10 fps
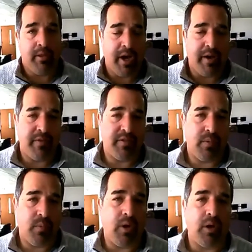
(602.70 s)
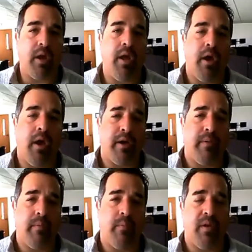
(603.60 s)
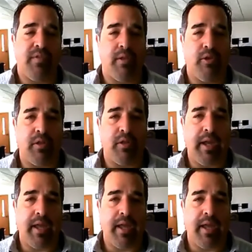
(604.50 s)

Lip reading: office to work. And what does that look like